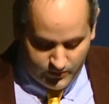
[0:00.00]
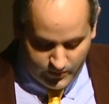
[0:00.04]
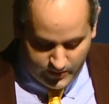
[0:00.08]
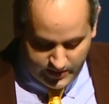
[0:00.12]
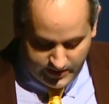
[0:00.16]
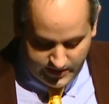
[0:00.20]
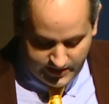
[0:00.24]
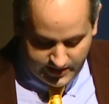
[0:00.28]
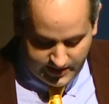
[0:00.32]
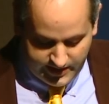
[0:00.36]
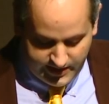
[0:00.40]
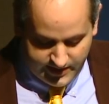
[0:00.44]

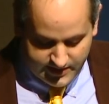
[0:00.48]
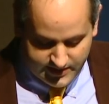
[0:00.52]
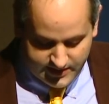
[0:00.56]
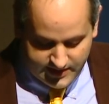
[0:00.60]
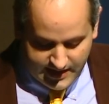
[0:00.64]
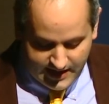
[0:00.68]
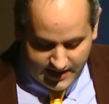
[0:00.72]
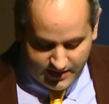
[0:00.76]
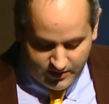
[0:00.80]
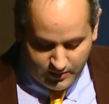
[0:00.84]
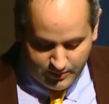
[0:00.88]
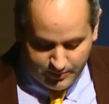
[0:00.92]
where he's
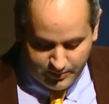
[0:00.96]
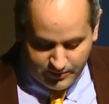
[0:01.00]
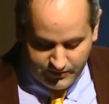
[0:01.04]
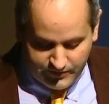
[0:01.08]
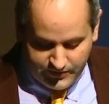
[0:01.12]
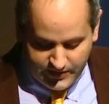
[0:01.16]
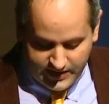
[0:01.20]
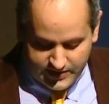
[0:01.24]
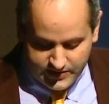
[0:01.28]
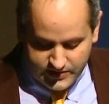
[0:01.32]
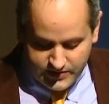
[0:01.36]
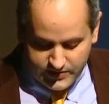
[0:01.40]
now a
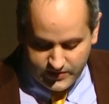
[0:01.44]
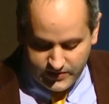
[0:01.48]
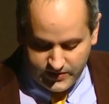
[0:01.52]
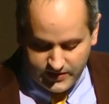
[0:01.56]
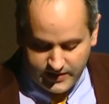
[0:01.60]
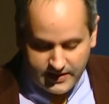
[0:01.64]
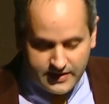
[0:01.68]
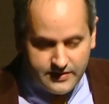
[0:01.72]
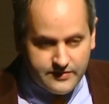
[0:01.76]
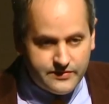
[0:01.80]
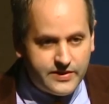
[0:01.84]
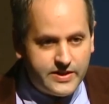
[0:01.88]
professor
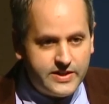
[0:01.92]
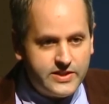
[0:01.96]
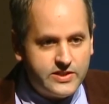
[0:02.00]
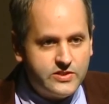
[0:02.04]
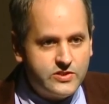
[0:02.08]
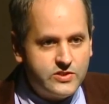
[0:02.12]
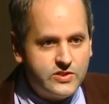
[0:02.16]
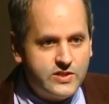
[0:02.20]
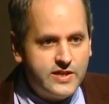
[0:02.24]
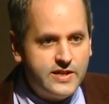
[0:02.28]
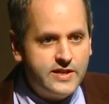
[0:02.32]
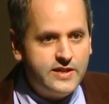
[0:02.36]
and
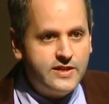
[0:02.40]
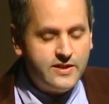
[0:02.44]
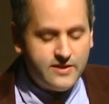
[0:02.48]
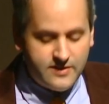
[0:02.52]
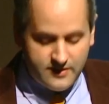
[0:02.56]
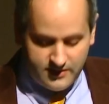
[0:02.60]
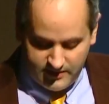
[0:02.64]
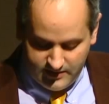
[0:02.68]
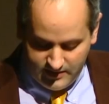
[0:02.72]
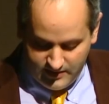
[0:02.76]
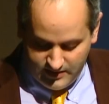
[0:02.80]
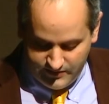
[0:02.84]
vice chair